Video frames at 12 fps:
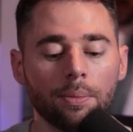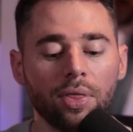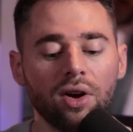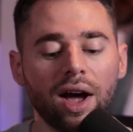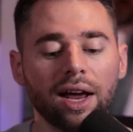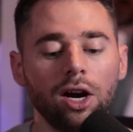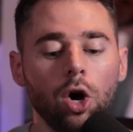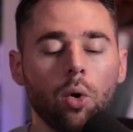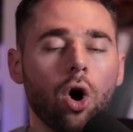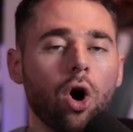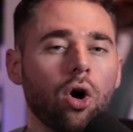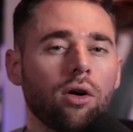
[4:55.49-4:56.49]
they're not going to know
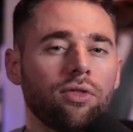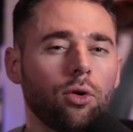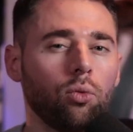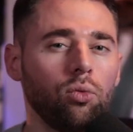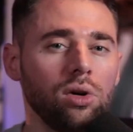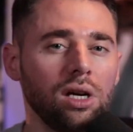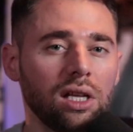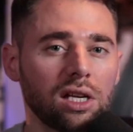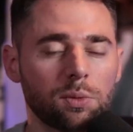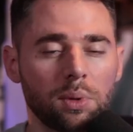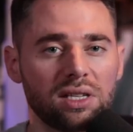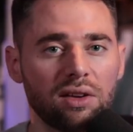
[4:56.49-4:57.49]
all the really
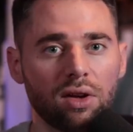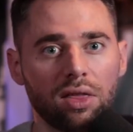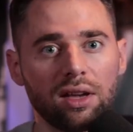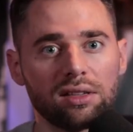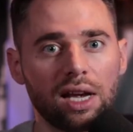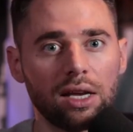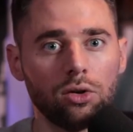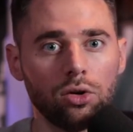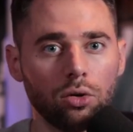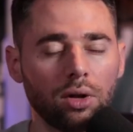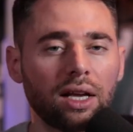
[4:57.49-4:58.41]
specific things that you do,